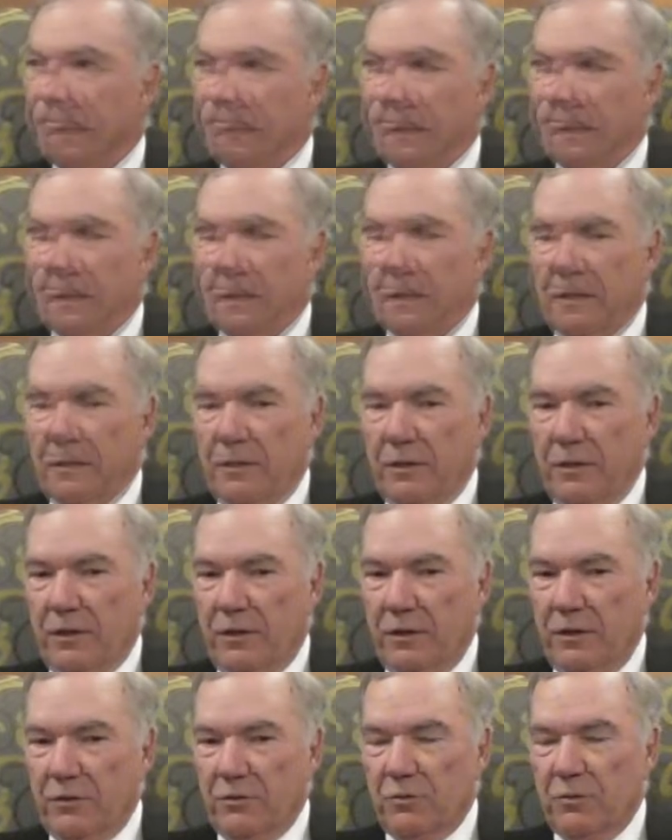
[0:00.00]
I
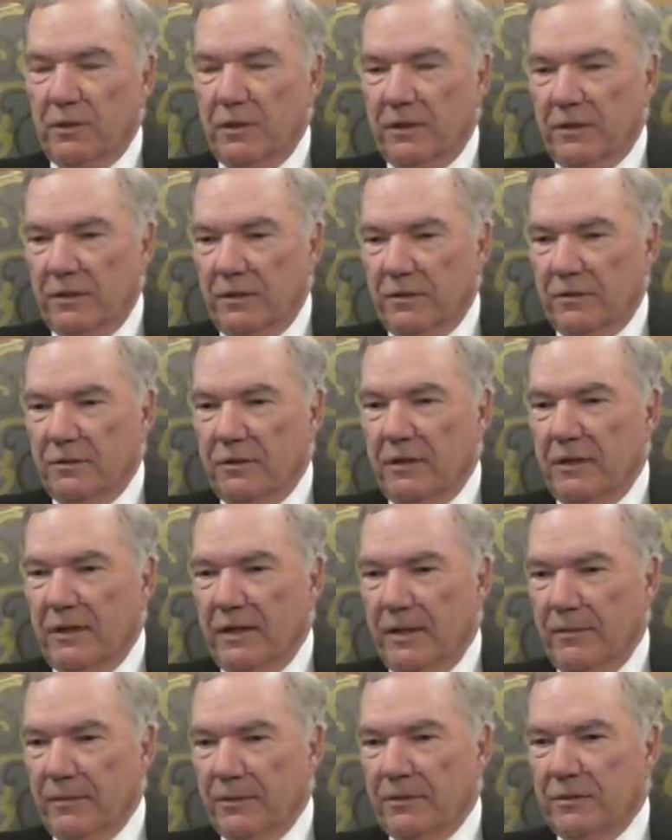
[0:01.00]
think this week in the
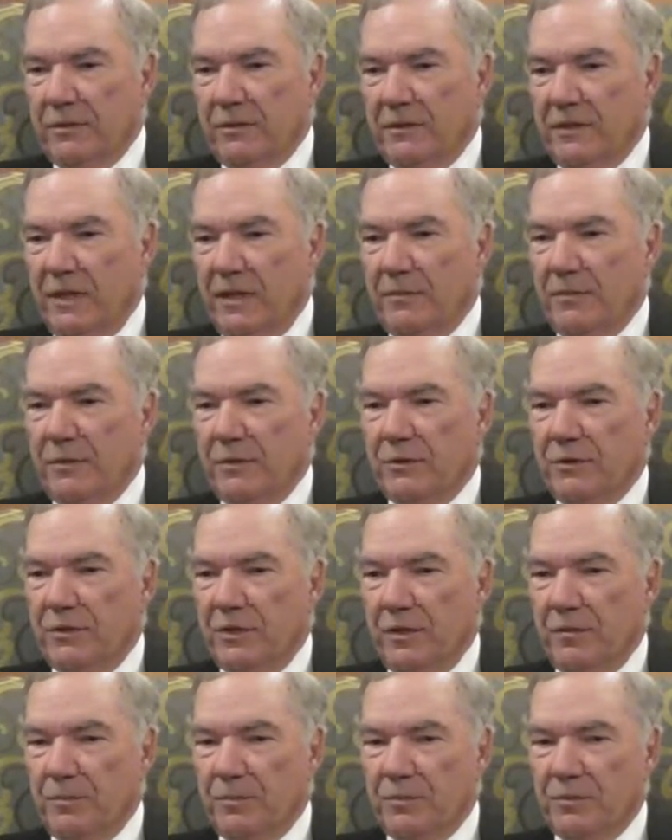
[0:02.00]
State Amateur
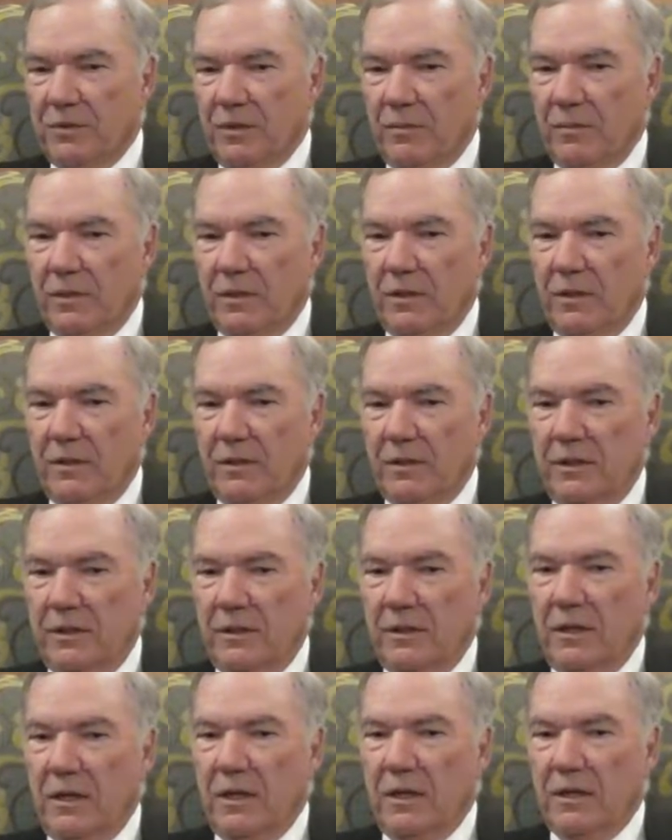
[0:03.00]
Championship, some of
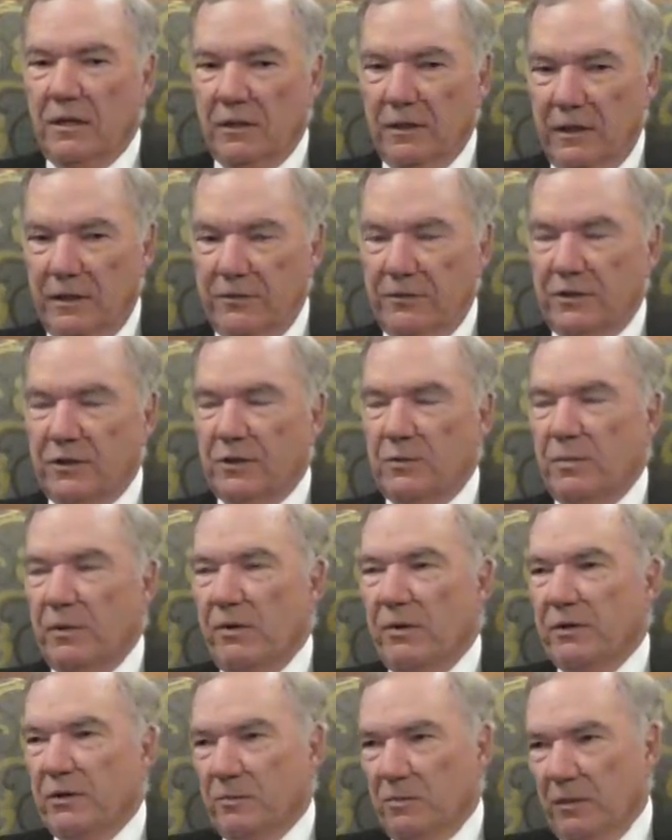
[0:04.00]
the less
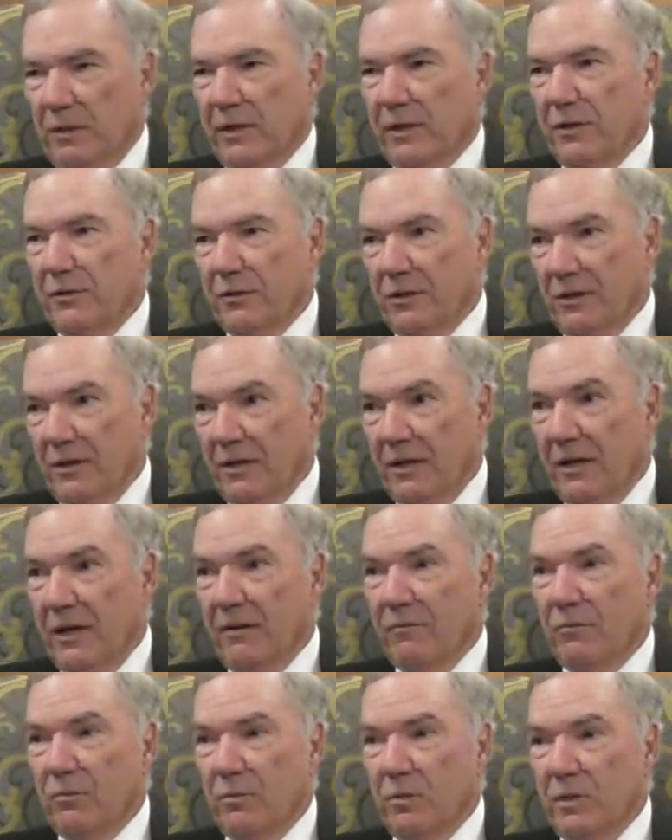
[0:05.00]
experienced players are going to
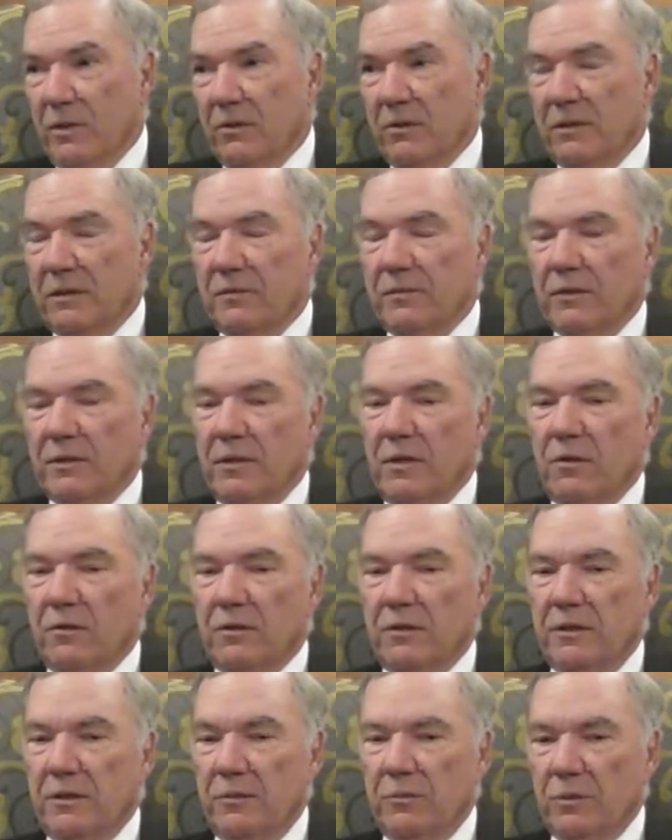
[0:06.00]
have real
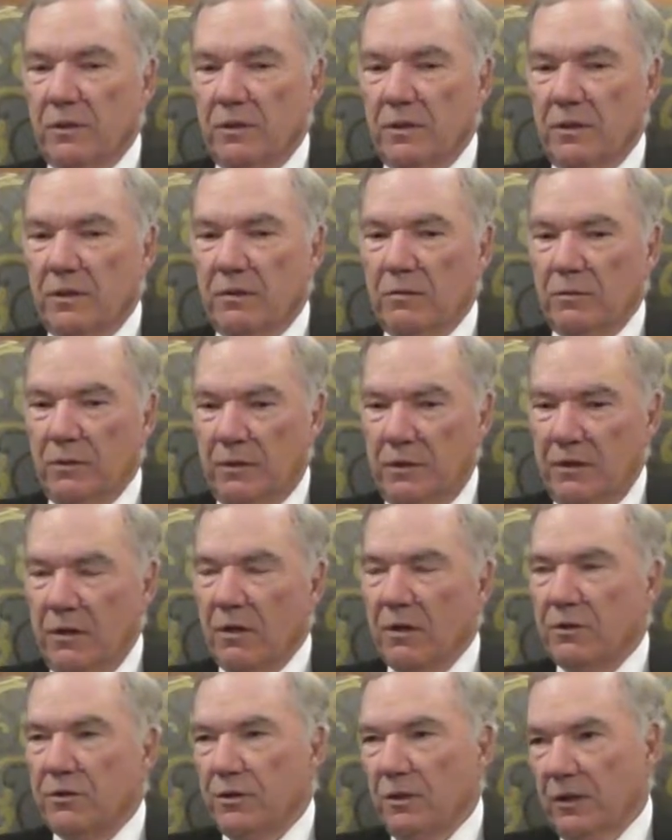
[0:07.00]
difficulty with the
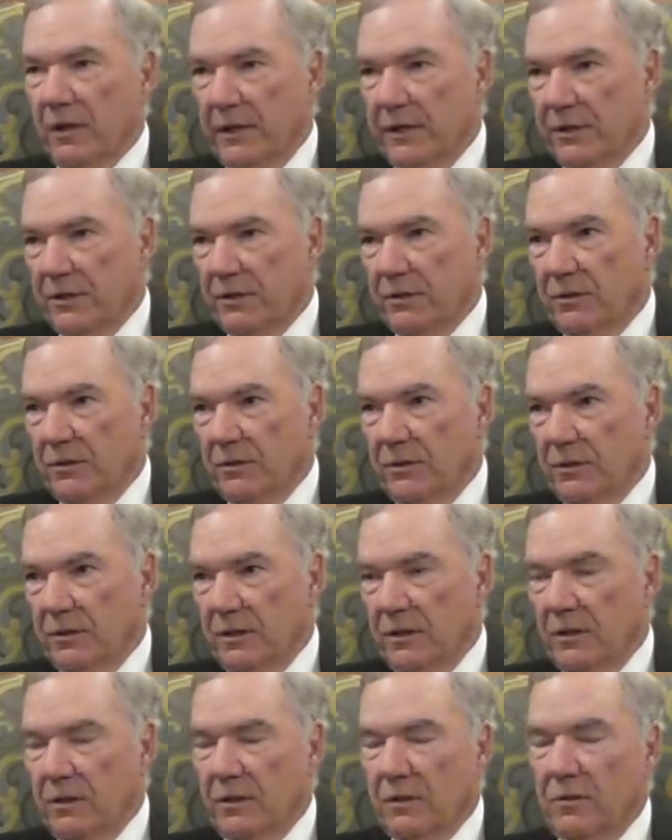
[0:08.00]
undulations
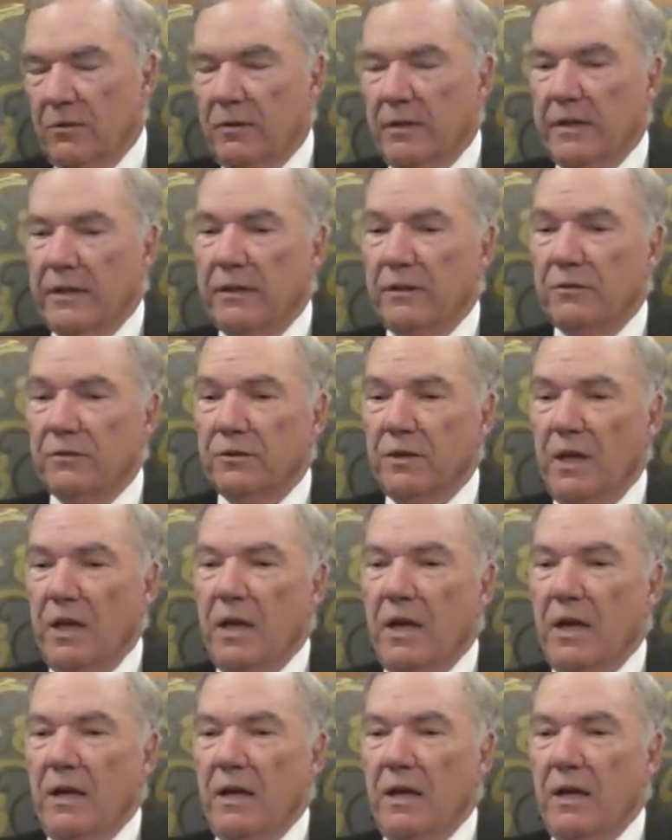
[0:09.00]
and the greens.